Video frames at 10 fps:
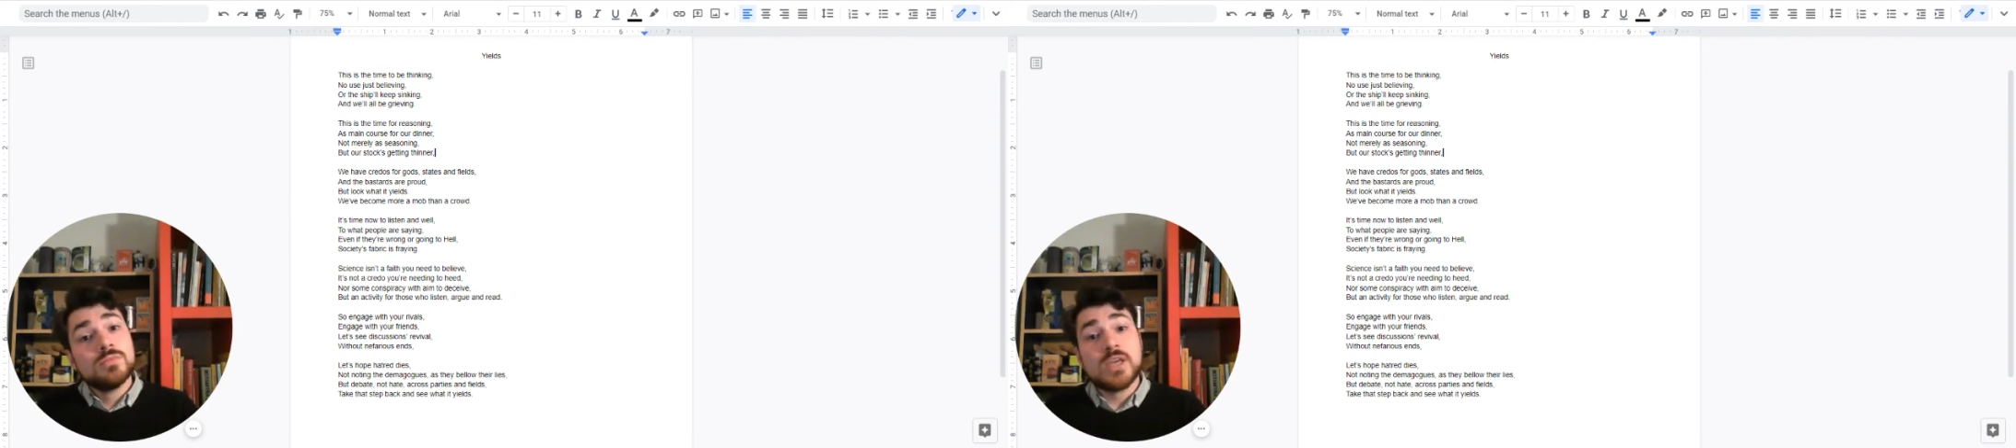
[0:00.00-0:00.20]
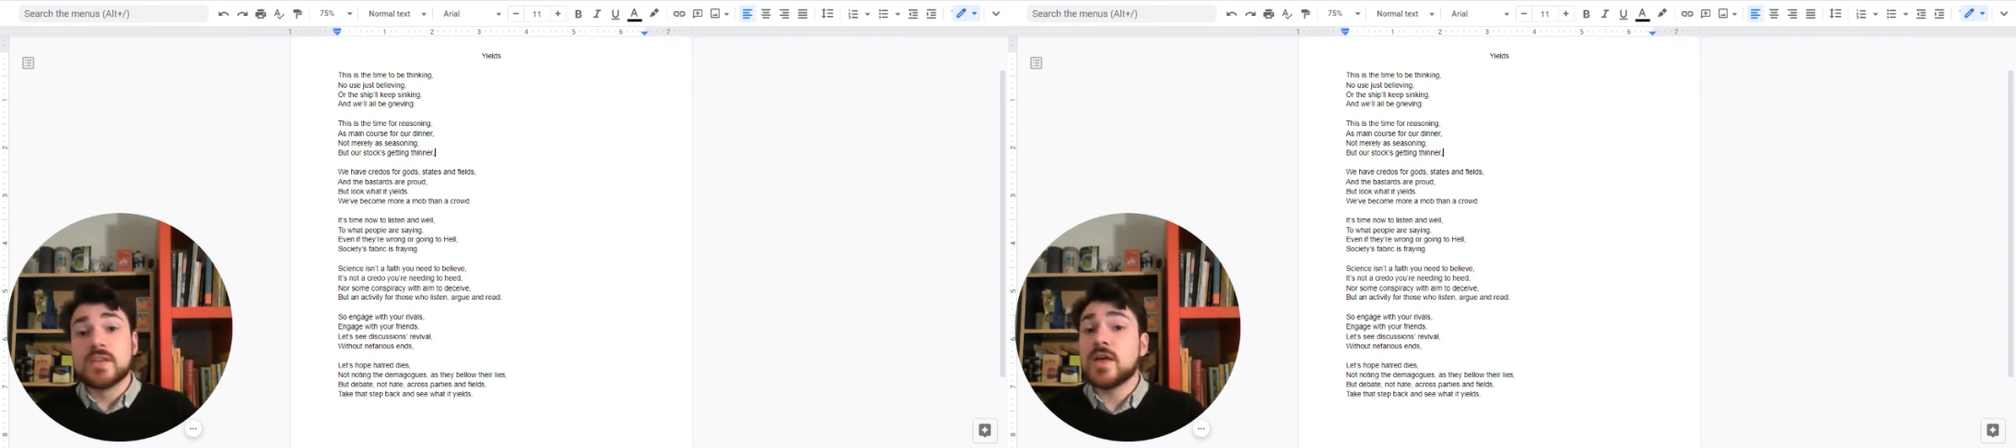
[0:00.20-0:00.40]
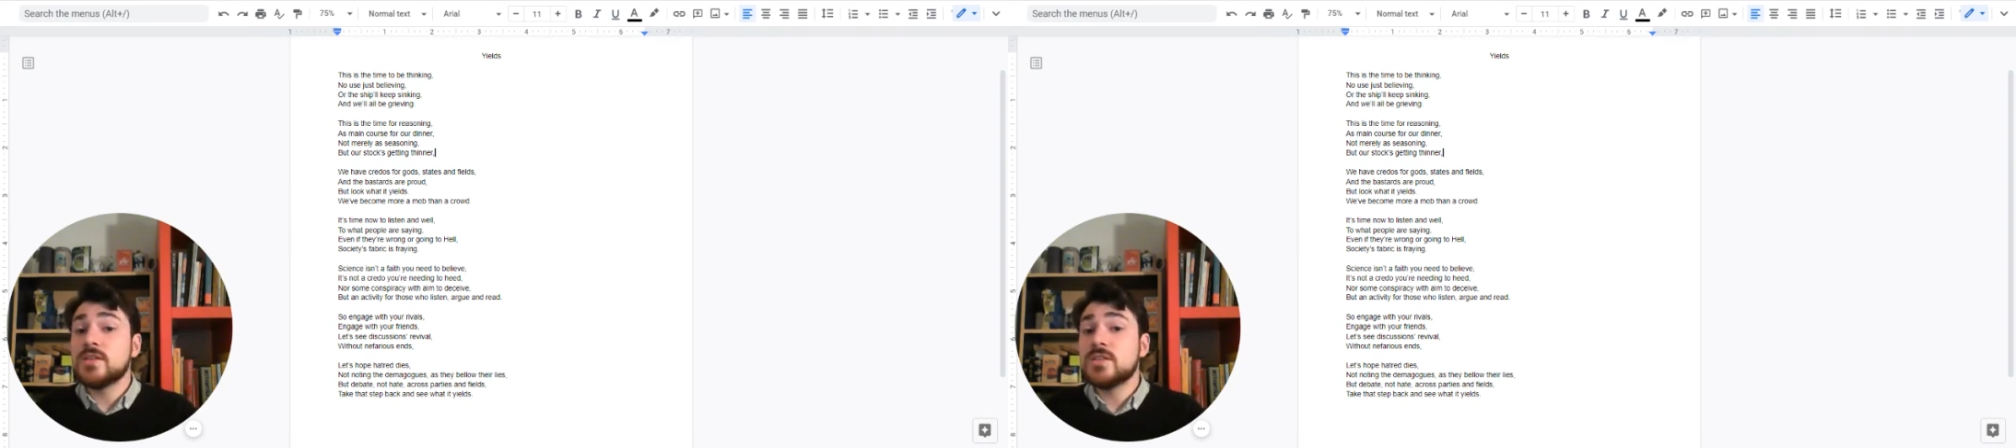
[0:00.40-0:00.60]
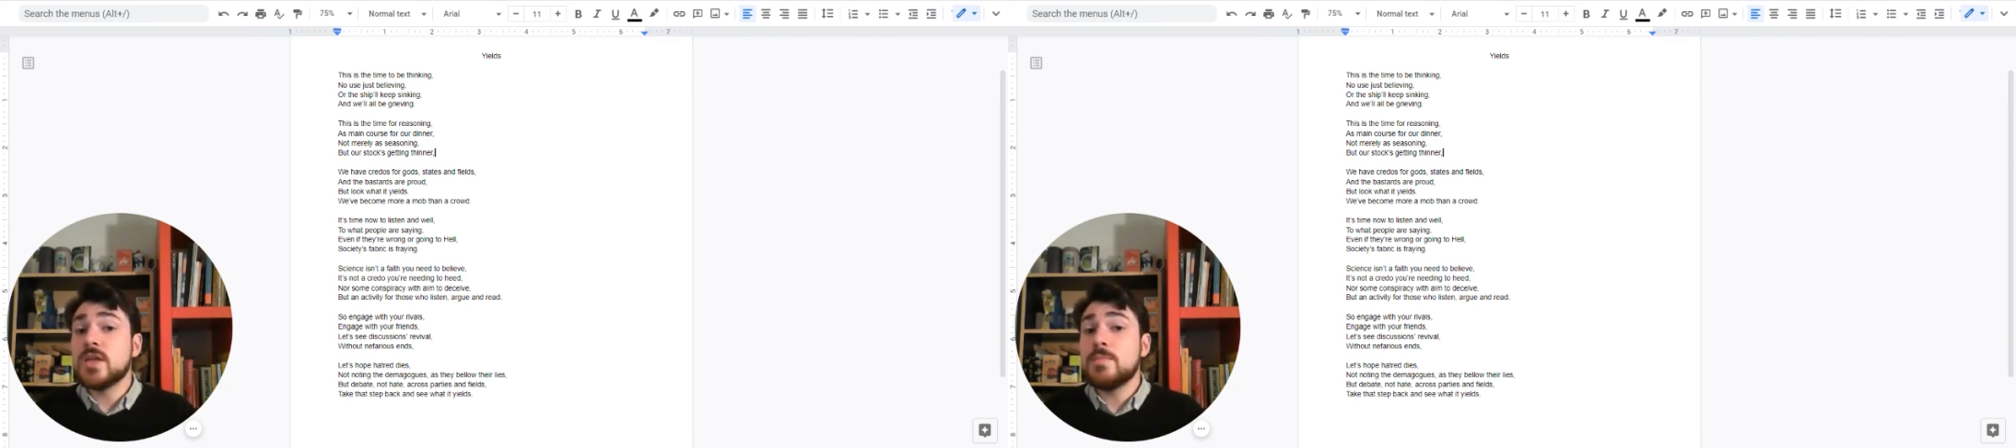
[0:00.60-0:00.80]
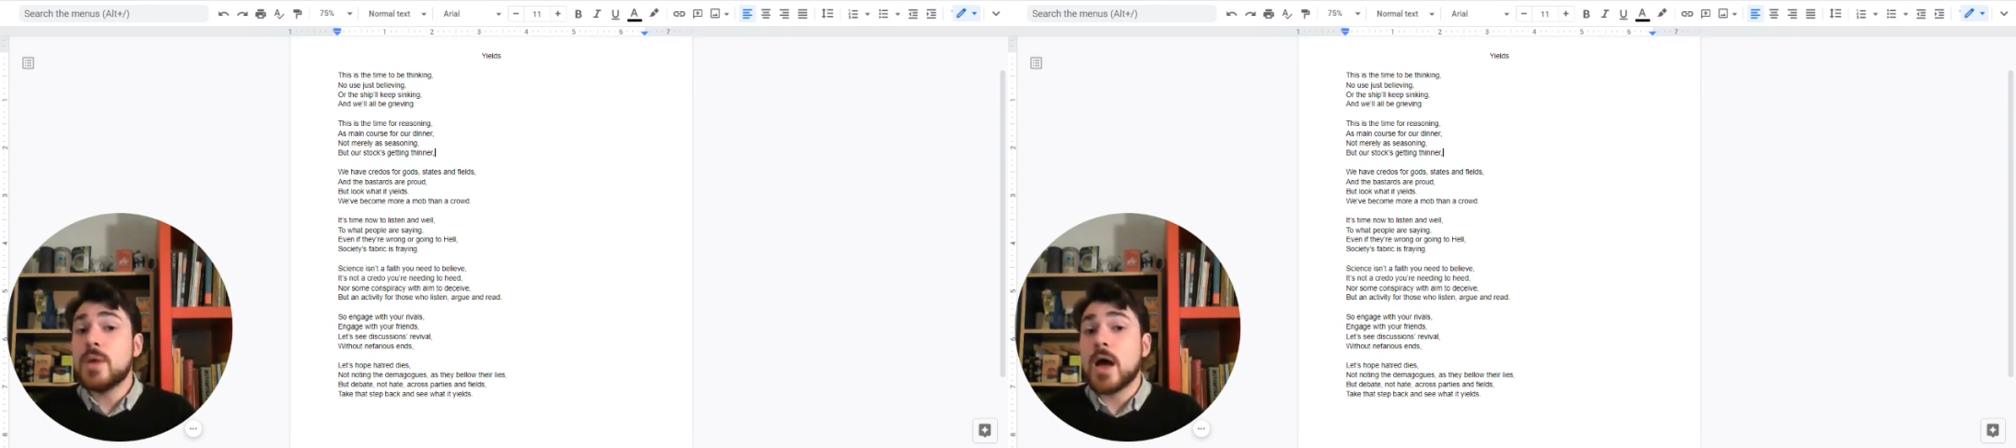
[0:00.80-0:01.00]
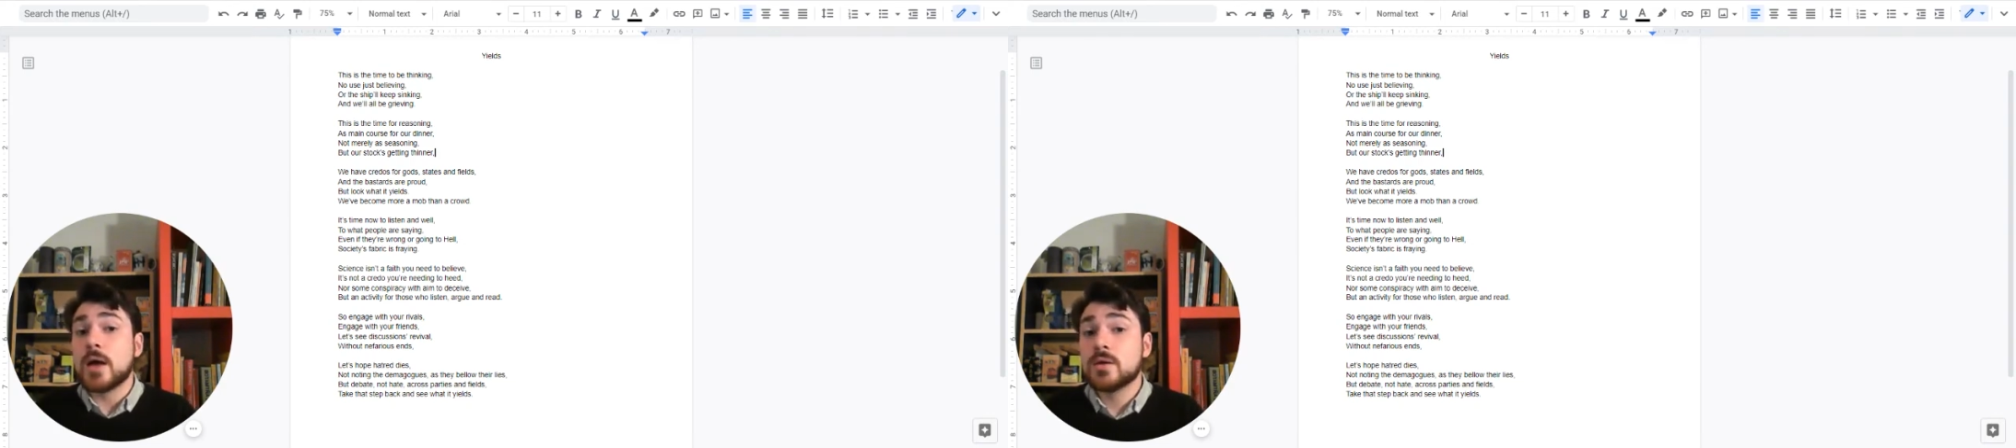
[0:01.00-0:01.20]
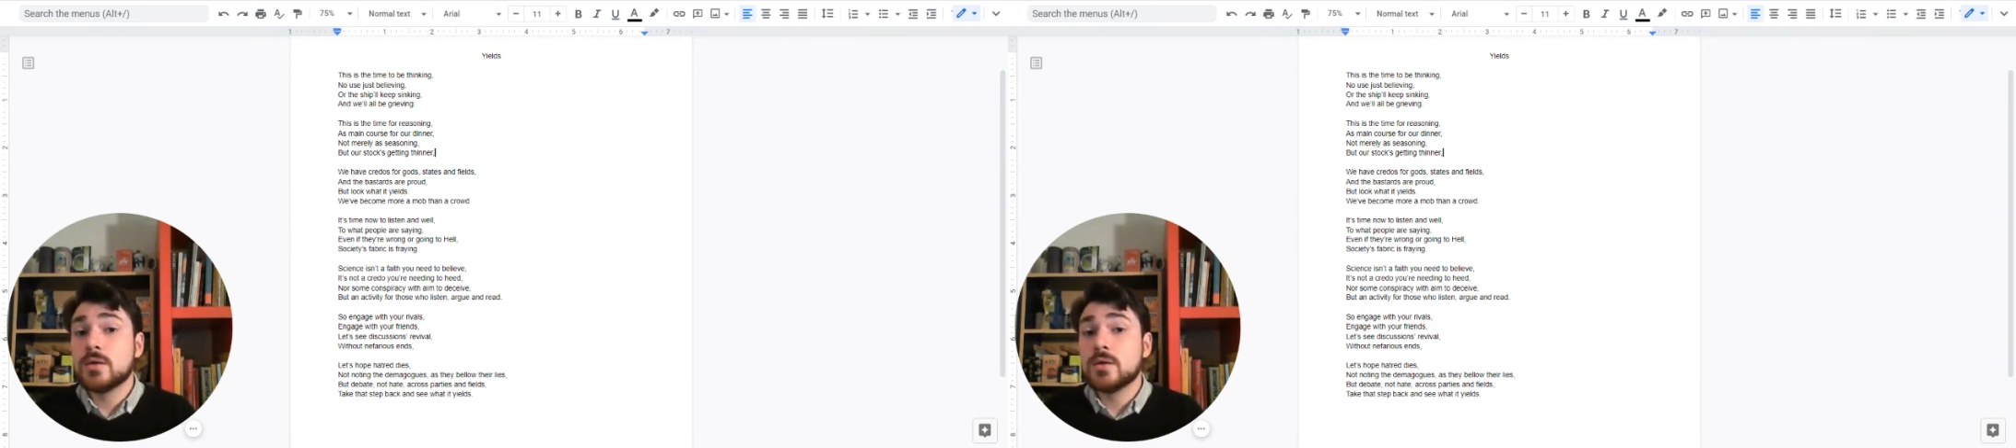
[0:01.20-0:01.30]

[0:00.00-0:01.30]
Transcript: Take that step back